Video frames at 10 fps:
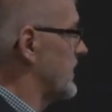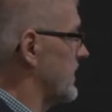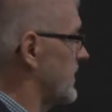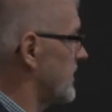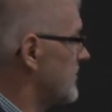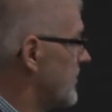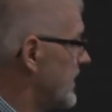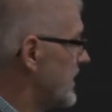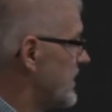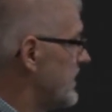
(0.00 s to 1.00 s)
here,
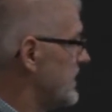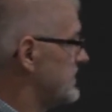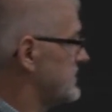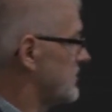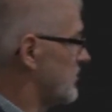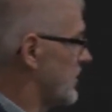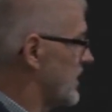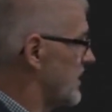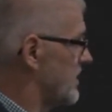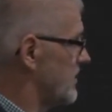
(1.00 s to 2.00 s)
is
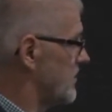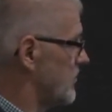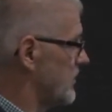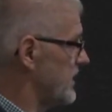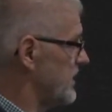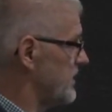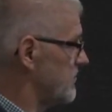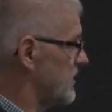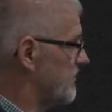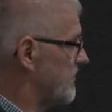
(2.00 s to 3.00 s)
where we
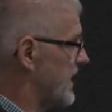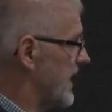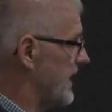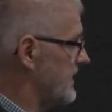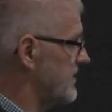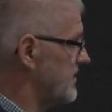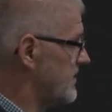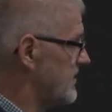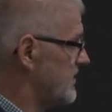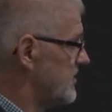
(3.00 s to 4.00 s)
refined
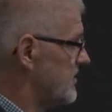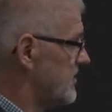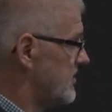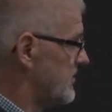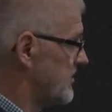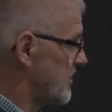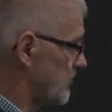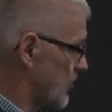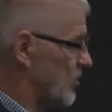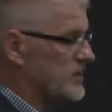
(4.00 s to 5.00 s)

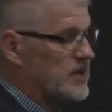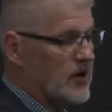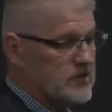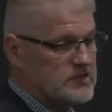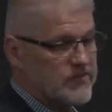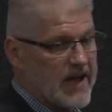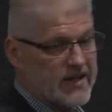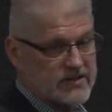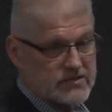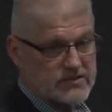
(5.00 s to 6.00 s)
Berlin Gardens
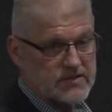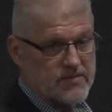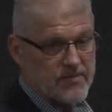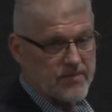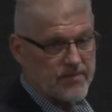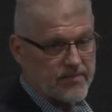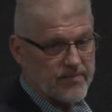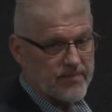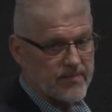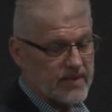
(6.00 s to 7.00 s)
values.
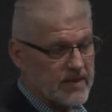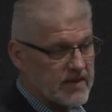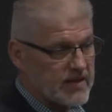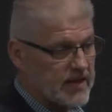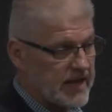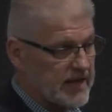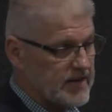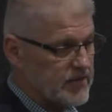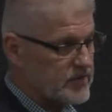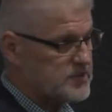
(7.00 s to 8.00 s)
And
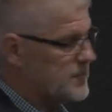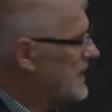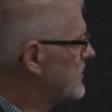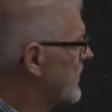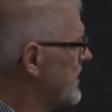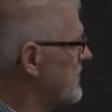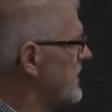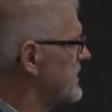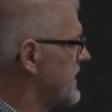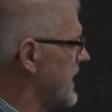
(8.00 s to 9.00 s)
we spent quite a bit
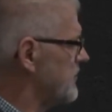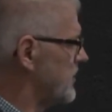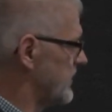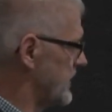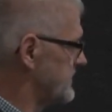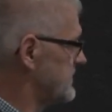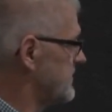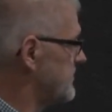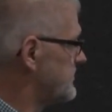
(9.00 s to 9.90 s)
of time on this.